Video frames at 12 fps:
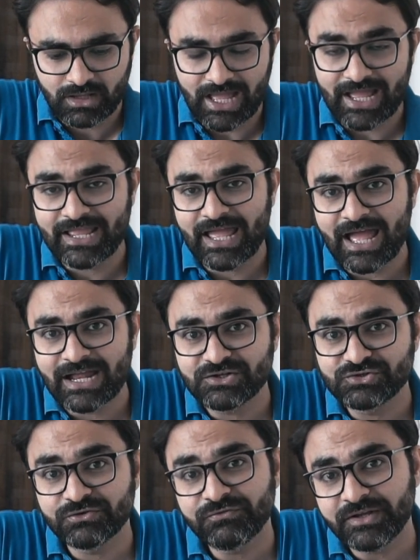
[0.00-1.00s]
I had
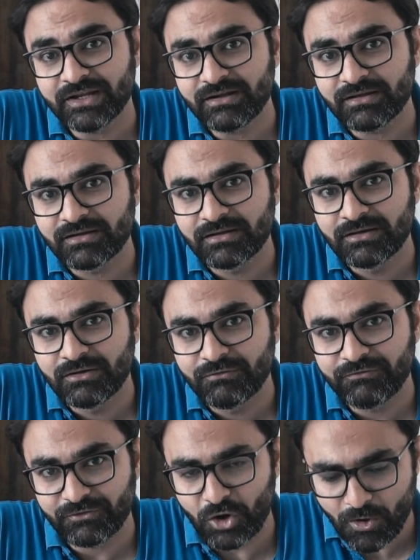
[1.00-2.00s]
shifted
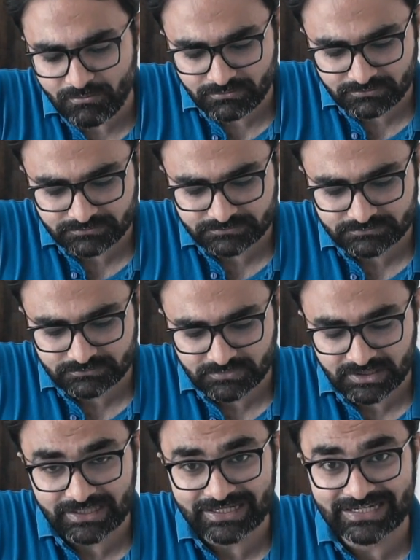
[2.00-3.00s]
from
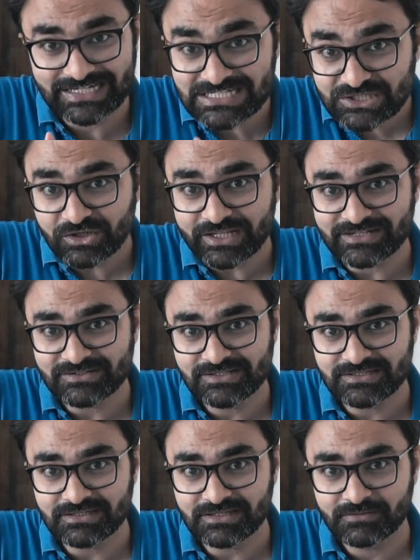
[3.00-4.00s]
digital
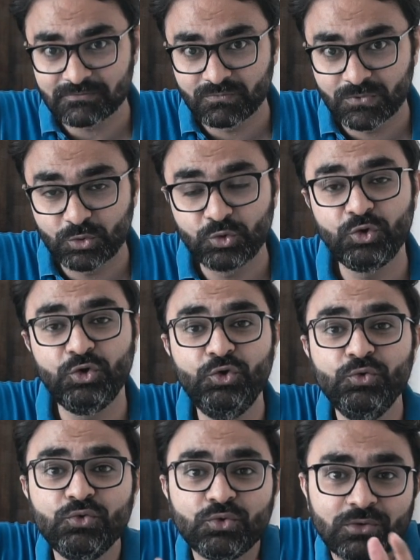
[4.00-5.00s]
agency
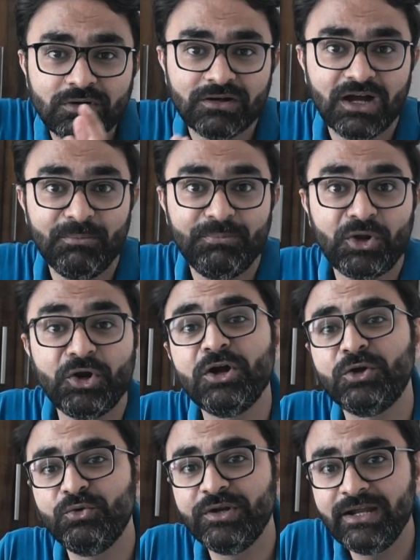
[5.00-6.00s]
to
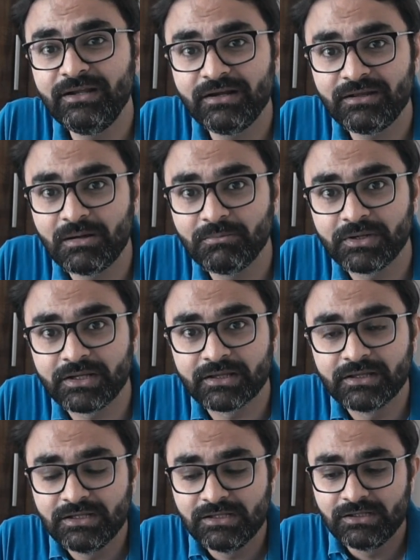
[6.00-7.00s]
product oriented company,
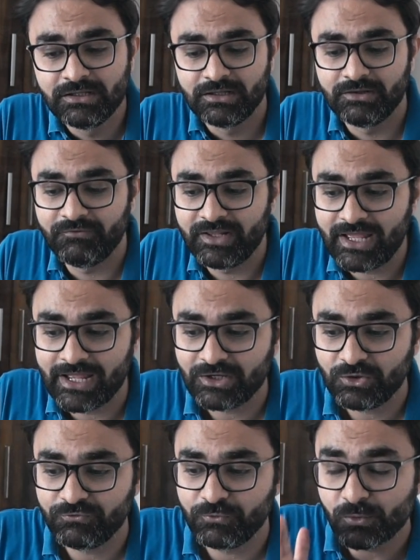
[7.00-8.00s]
where I
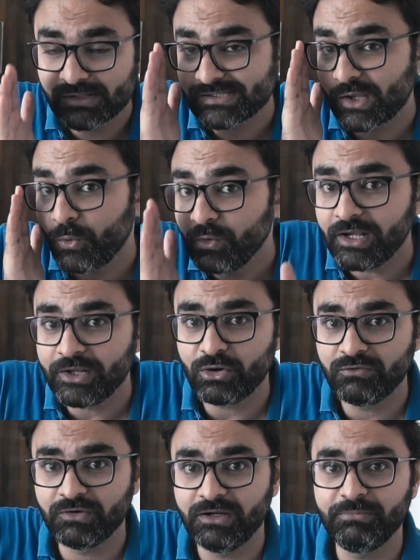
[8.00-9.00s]
had to focus only
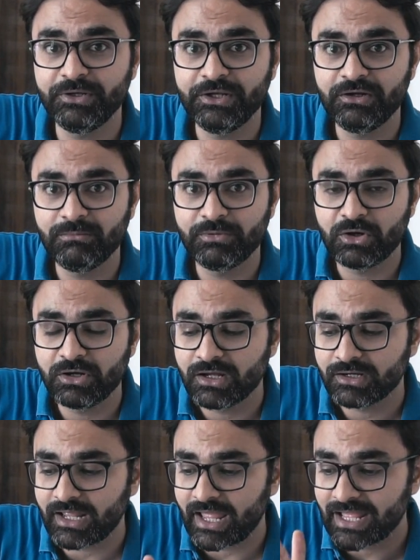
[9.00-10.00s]
on one particular
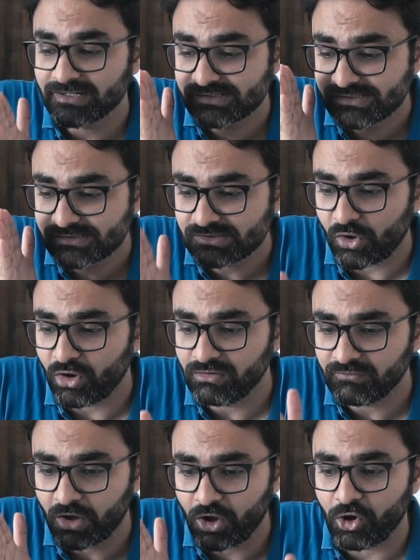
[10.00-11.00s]
product and
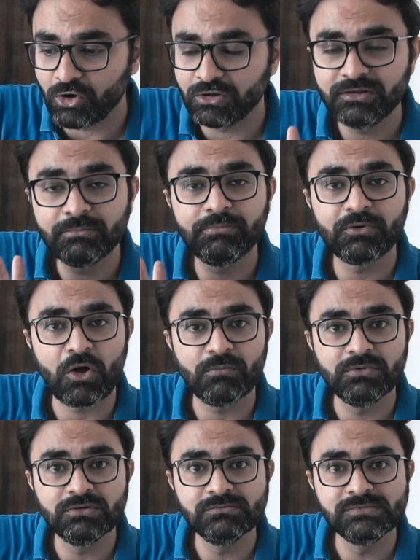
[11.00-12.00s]
solve all the
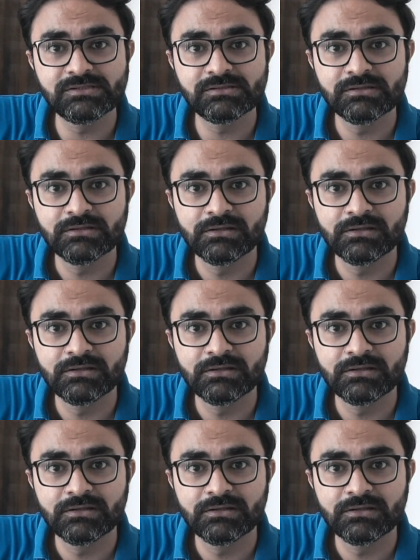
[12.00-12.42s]
problems